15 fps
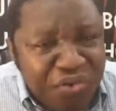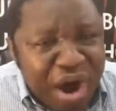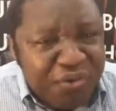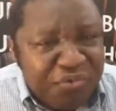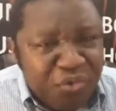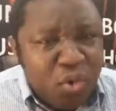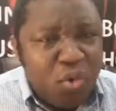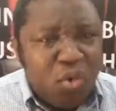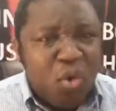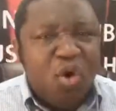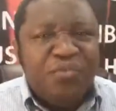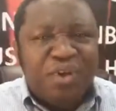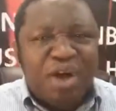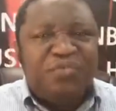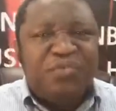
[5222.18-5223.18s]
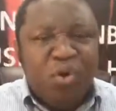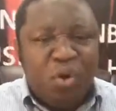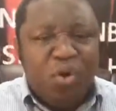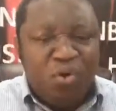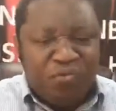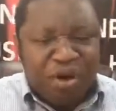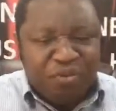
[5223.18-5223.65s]
Overflow,
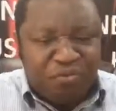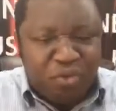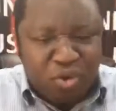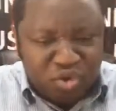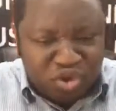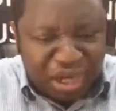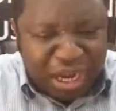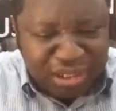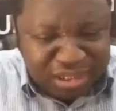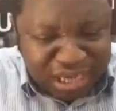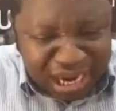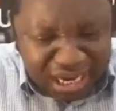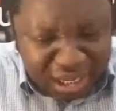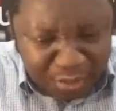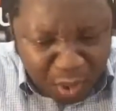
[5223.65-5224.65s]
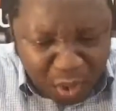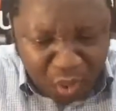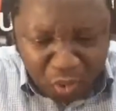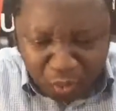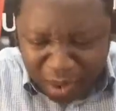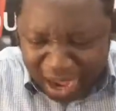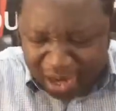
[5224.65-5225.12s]
overflow, overflow.
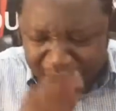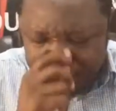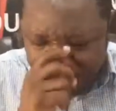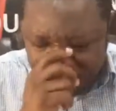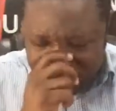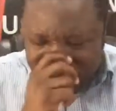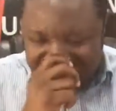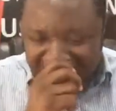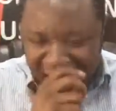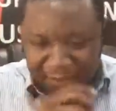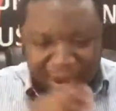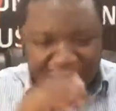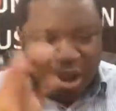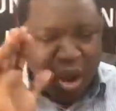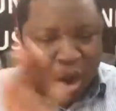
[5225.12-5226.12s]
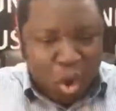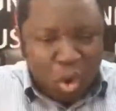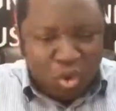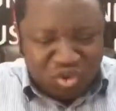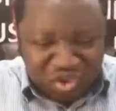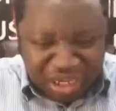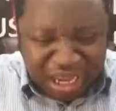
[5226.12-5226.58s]
Shantalimo oparimo sikaba.
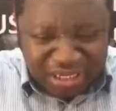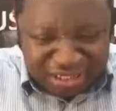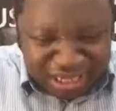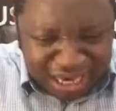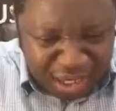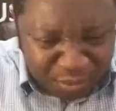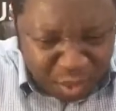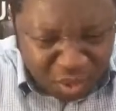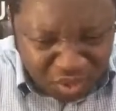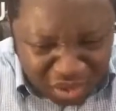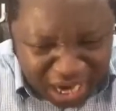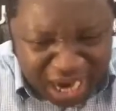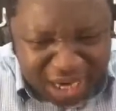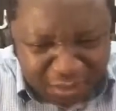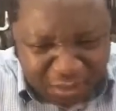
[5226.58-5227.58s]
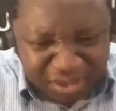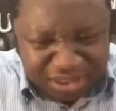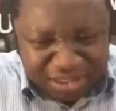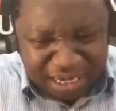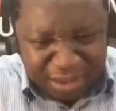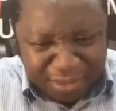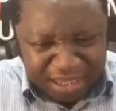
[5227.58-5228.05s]
O shantalimo
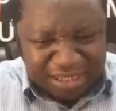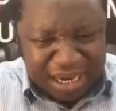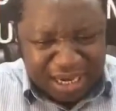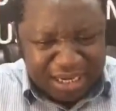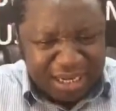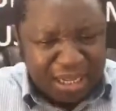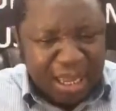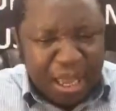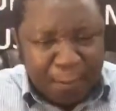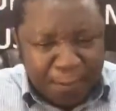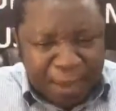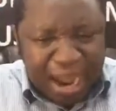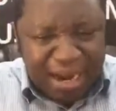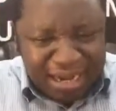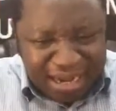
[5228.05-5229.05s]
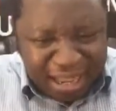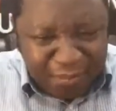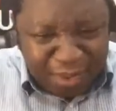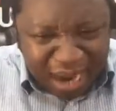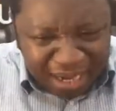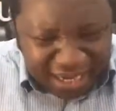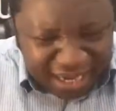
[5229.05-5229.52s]
oparimo sikaba tali. Man
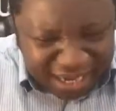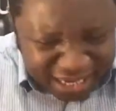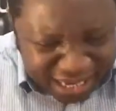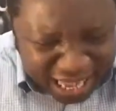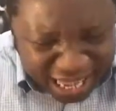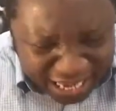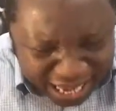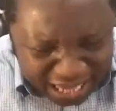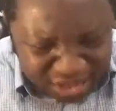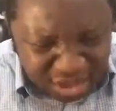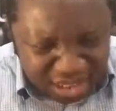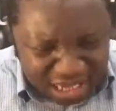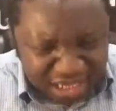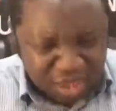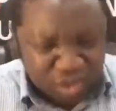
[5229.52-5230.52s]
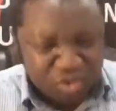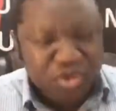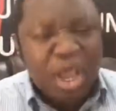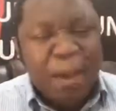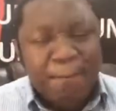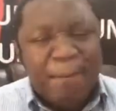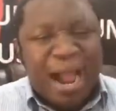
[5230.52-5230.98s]
lebradeli e
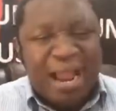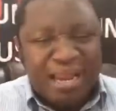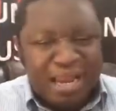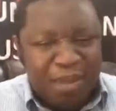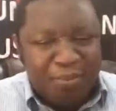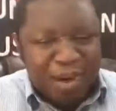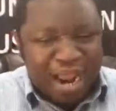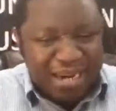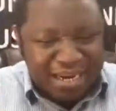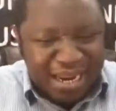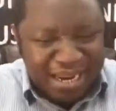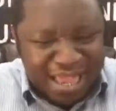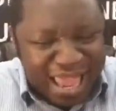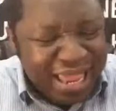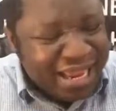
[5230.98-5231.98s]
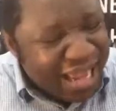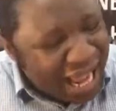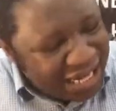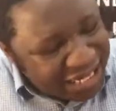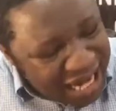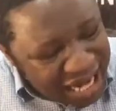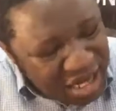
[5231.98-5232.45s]
candalios. Man lebradeli e
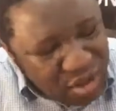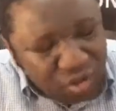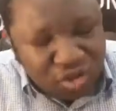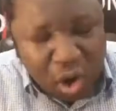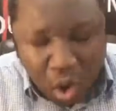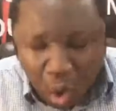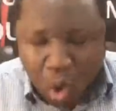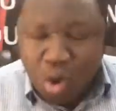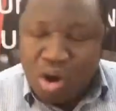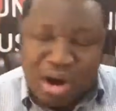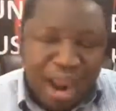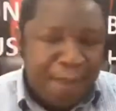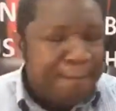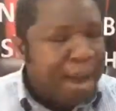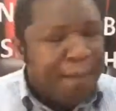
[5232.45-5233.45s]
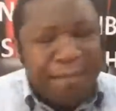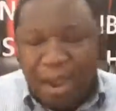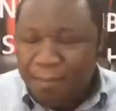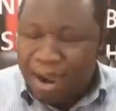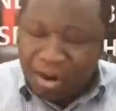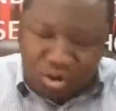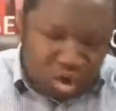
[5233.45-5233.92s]
candalios. O
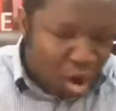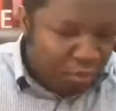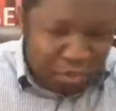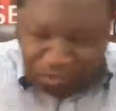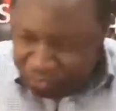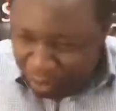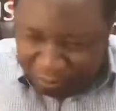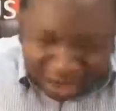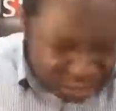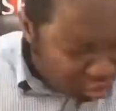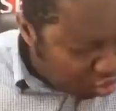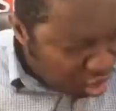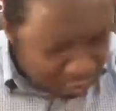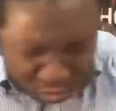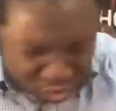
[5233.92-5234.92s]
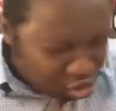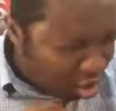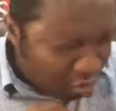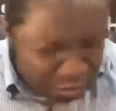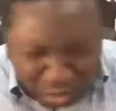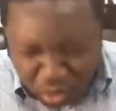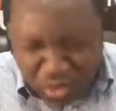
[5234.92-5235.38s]
rabababa. Double for my trouble.
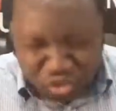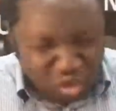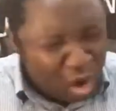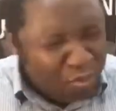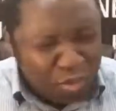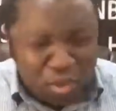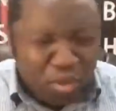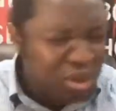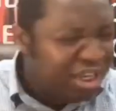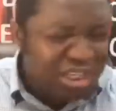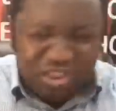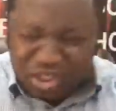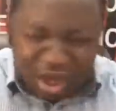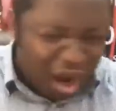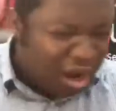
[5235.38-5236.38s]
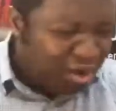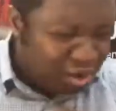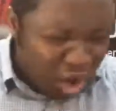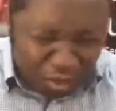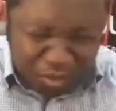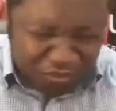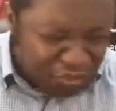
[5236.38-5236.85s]
Trouble, trouble is
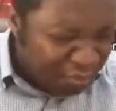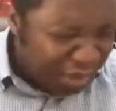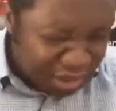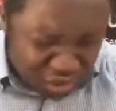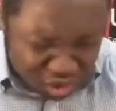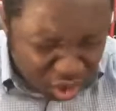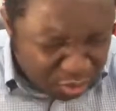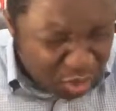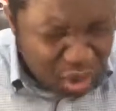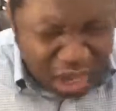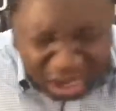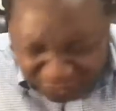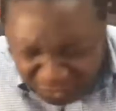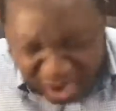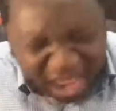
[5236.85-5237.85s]
gone. Double for my trouble.